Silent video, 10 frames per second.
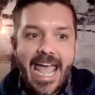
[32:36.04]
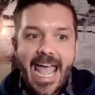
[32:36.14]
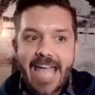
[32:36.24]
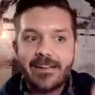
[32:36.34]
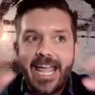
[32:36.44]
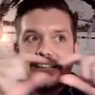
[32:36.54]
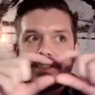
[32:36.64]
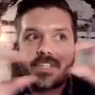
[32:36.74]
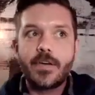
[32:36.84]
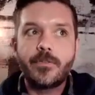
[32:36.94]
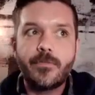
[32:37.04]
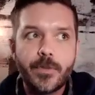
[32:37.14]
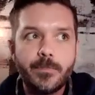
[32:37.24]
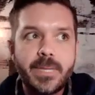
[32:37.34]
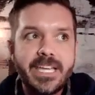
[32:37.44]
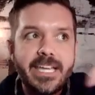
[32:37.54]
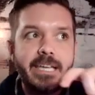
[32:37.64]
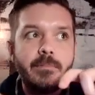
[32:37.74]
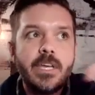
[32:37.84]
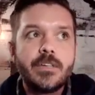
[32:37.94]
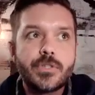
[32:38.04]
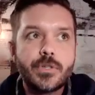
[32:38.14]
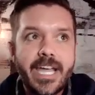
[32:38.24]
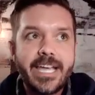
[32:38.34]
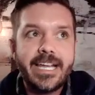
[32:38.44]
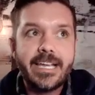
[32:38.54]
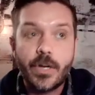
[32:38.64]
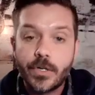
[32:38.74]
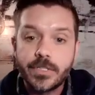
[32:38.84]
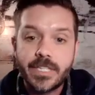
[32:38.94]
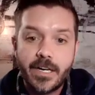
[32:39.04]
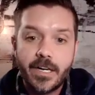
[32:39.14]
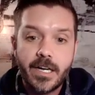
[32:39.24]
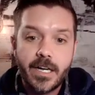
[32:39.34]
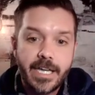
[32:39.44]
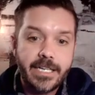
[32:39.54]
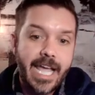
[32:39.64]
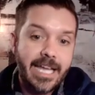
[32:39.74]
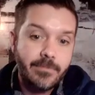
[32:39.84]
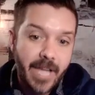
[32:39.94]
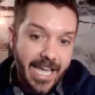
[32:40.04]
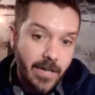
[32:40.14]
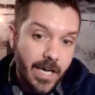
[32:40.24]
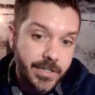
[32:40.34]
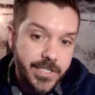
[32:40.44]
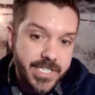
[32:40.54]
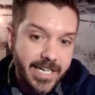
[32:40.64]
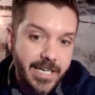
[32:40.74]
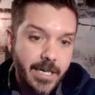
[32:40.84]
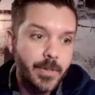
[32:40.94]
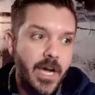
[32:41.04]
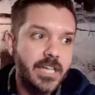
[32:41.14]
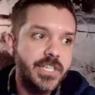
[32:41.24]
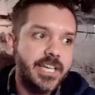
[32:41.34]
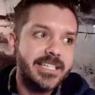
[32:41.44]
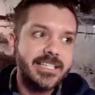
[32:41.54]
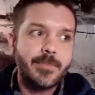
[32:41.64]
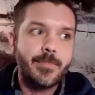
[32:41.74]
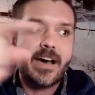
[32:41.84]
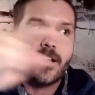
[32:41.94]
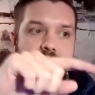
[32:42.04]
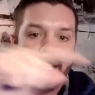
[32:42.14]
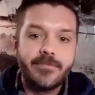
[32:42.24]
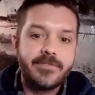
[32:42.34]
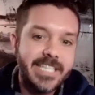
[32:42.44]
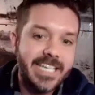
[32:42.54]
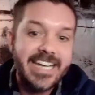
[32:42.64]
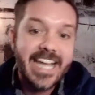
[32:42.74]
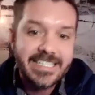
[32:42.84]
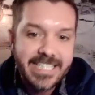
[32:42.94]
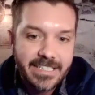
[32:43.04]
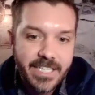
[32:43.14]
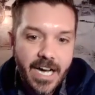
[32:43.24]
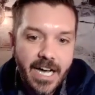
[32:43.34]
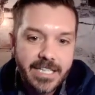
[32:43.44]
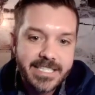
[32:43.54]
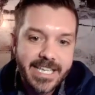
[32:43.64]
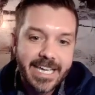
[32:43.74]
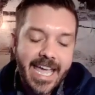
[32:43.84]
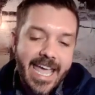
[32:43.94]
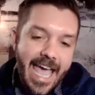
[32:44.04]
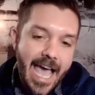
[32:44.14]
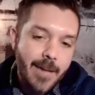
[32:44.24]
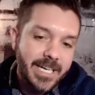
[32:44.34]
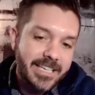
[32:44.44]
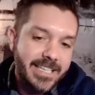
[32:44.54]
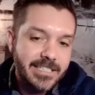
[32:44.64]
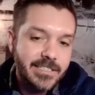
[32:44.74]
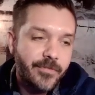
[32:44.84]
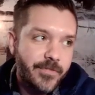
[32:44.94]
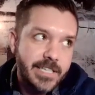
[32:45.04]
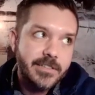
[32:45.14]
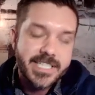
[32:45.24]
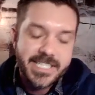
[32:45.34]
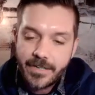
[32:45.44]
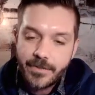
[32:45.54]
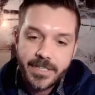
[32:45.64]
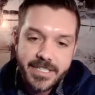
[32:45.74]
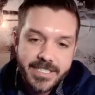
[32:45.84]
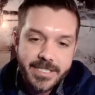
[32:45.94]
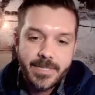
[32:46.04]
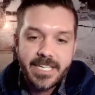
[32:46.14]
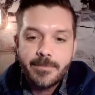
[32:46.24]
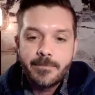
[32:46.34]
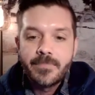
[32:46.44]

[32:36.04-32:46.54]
And so for me, trading early on and understanding a project is about kind of connecting dots. Like, how many things feel synchronous to me?